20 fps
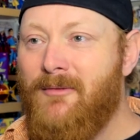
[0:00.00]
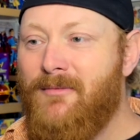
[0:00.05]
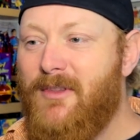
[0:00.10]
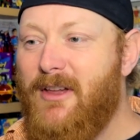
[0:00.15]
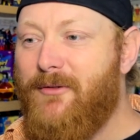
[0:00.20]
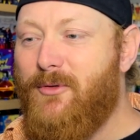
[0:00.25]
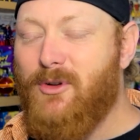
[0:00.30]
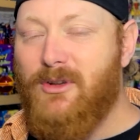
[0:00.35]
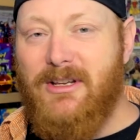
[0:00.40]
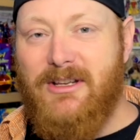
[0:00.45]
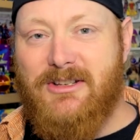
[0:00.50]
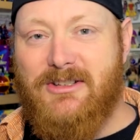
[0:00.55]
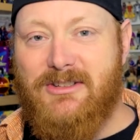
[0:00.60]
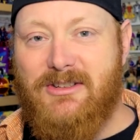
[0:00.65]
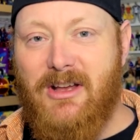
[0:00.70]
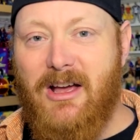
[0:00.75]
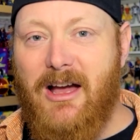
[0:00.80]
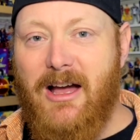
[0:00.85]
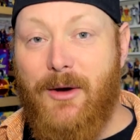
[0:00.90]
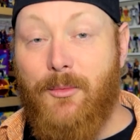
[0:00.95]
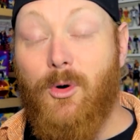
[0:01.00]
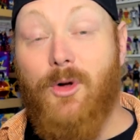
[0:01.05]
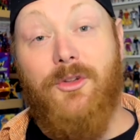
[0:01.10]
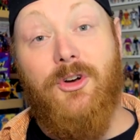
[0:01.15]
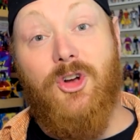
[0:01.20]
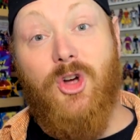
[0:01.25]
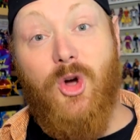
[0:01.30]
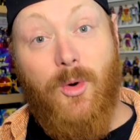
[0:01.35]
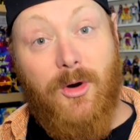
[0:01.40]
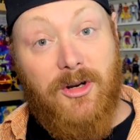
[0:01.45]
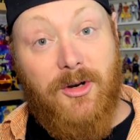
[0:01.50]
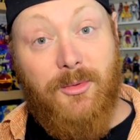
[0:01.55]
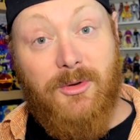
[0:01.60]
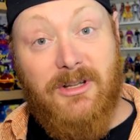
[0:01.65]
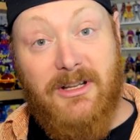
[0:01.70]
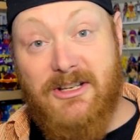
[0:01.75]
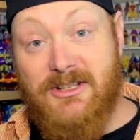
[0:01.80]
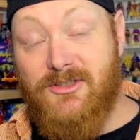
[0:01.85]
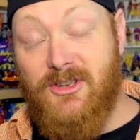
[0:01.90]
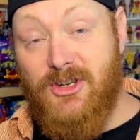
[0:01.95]
They've released, uh, well, they're going to
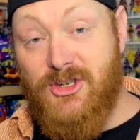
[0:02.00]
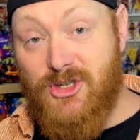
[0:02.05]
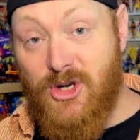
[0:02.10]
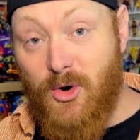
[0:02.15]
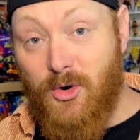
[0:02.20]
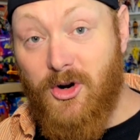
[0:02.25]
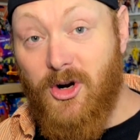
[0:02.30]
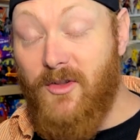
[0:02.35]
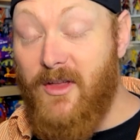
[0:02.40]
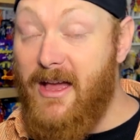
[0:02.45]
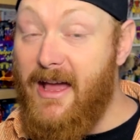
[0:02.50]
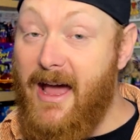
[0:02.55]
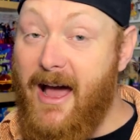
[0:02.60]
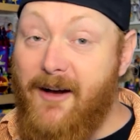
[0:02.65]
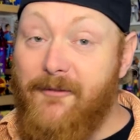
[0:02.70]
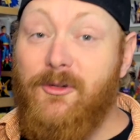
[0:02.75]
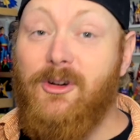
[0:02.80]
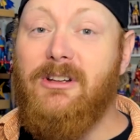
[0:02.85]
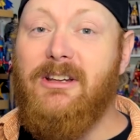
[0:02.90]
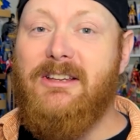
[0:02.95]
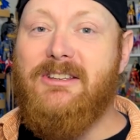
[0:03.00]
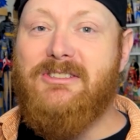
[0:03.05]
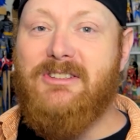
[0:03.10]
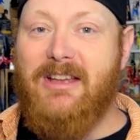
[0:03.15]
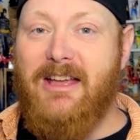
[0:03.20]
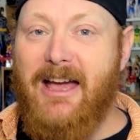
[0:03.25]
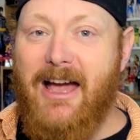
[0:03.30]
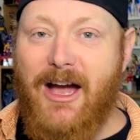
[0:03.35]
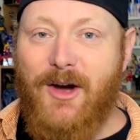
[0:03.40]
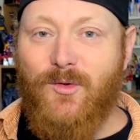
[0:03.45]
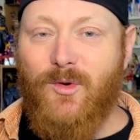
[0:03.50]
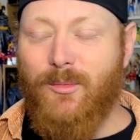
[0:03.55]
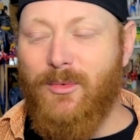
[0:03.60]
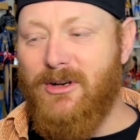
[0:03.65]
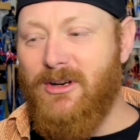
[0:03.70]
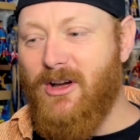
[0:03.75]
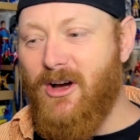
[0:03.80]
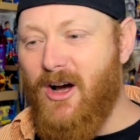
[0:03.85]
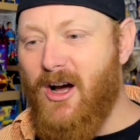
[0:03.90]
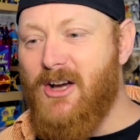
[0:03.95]
release the Joker. They have released
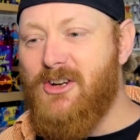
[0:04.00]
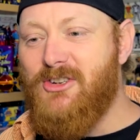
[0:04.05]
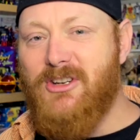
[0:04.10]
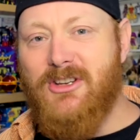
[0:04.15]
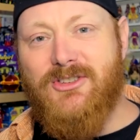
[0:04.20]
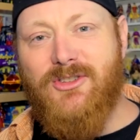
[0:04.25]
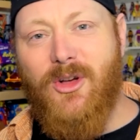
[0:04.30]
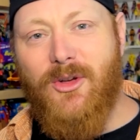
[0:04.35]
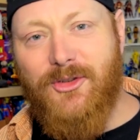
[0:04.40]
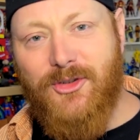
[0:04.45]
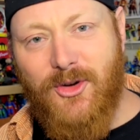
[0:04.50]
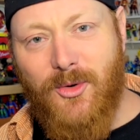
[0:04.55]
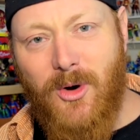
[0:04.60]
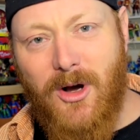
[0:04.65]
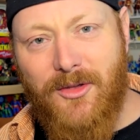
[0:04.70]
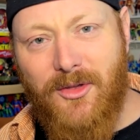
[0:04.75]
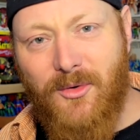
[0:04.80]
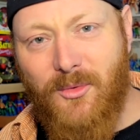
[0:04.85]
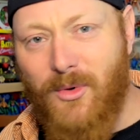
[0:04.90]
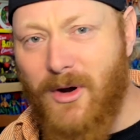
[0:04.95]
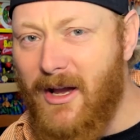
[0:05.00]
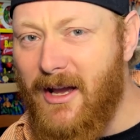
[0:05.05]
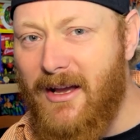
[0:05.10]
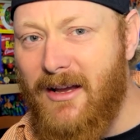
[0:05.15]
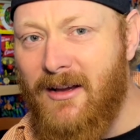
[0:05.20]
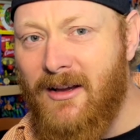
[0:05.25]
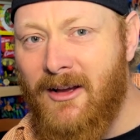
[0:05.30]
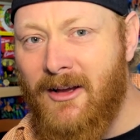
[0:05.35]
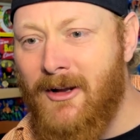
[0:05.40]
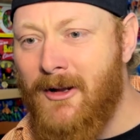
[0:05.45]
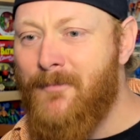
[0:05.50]
Catwoman. Hush is also on the way.